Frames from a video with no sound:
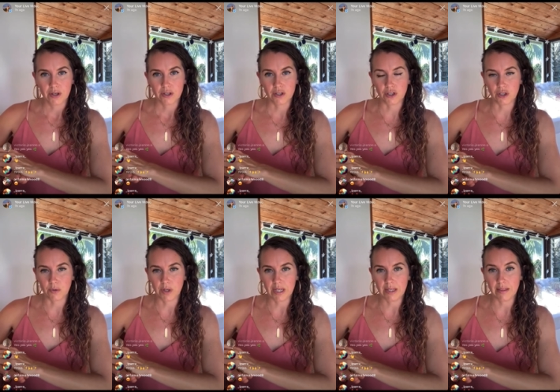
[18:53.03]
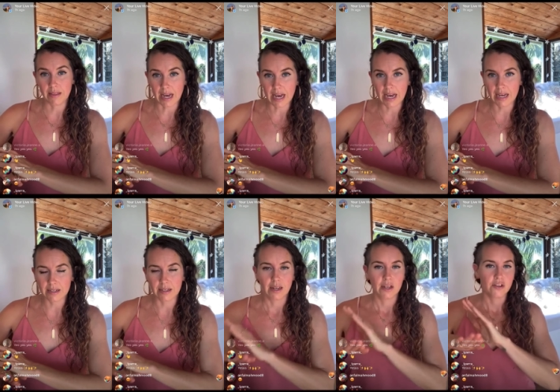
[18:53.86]
doing that
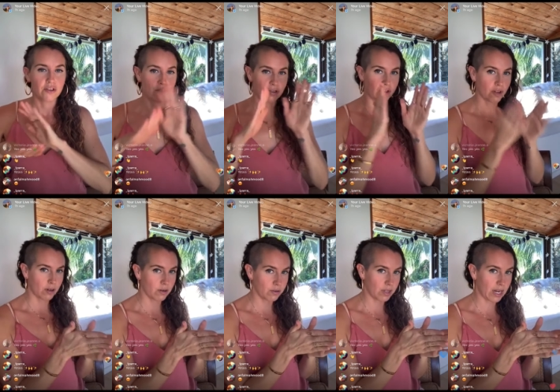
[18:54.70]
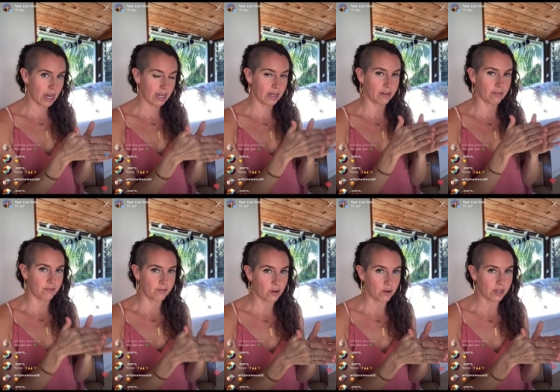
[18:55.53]
so that I can
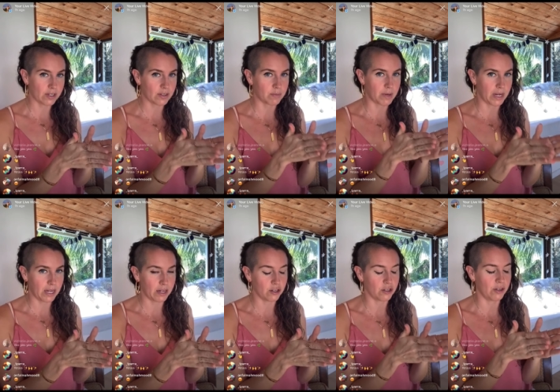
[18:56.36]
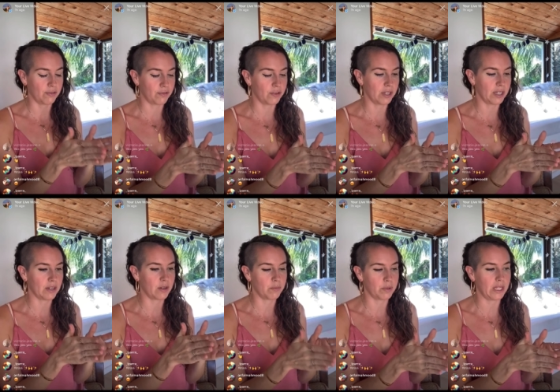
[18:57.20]
focus my energy fully and
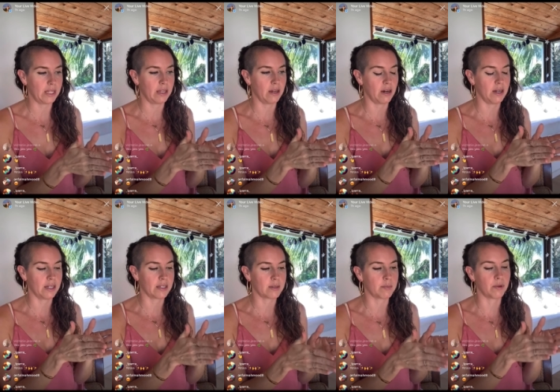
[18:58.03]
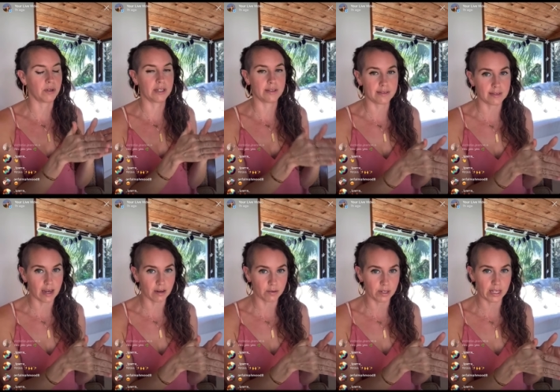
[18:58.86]
completely on exploring
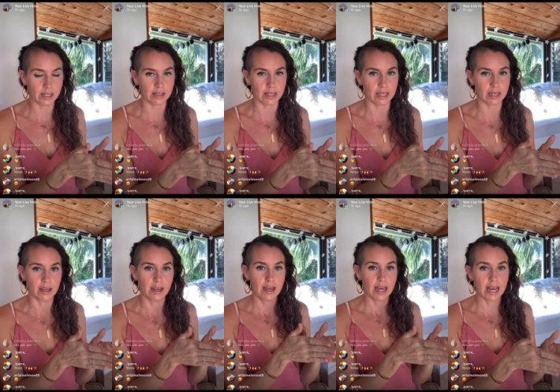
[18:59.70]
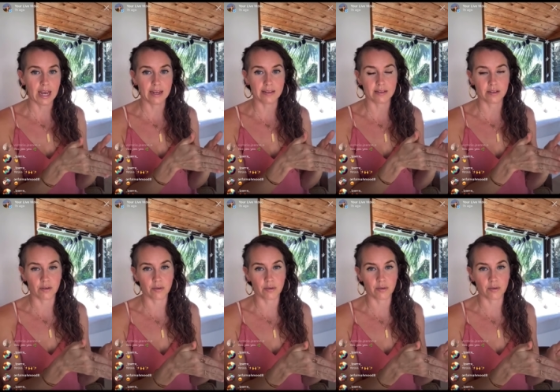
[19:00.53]
sound healing as a career